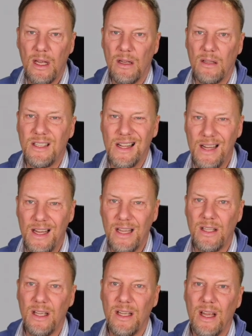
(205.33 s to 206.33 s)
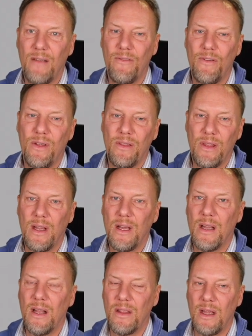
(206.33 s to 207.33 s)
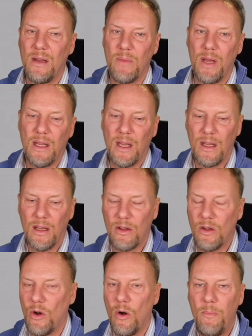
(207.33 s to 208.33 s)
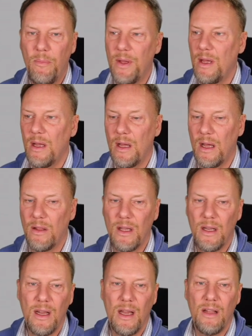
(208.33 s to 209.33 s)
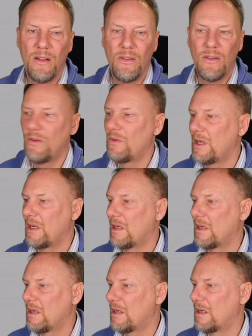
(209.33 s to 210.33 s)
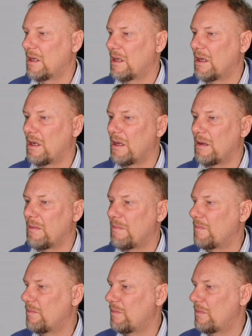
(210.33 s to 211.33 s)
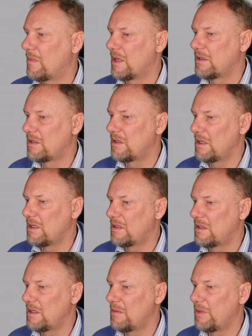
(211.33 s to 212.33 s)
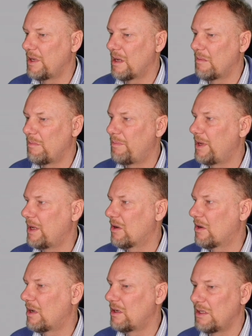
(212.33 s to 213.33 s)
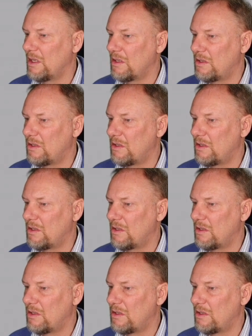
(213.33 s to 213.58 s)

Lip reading: selecting everything and then making a copy and then entering. Let's see, CBM PRG